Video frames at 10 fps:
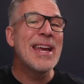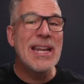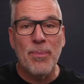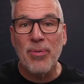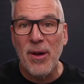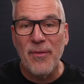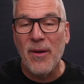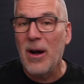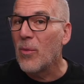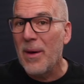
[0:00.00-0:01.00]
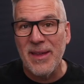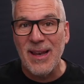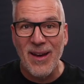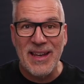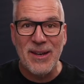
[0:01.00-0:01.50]
in a profile whether you
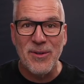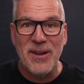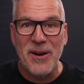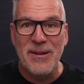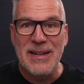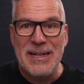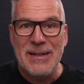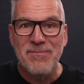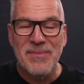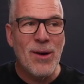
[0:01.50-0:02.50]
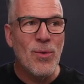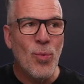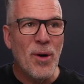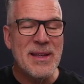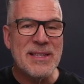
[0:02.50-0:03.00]
like it or not. Now,
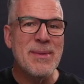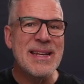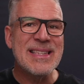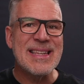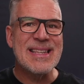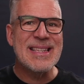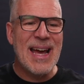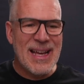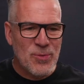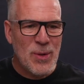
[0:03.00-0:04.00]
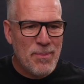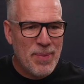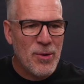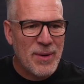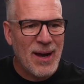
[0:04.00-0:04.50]
what this means is as we
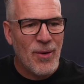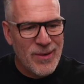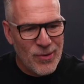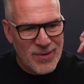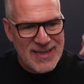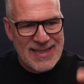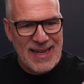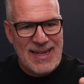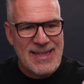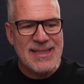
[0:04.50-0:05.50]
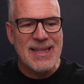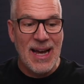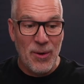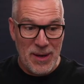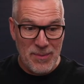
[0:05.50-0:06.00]
build out your scenes
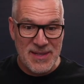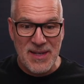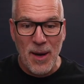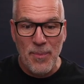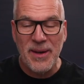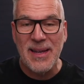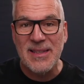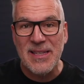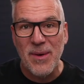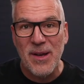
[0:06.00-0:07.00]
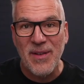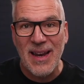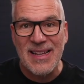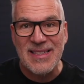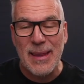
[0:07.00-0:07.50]
and we start putting in some
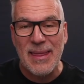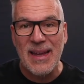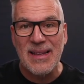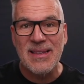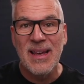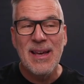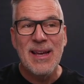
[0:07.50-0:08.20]
overlays and things,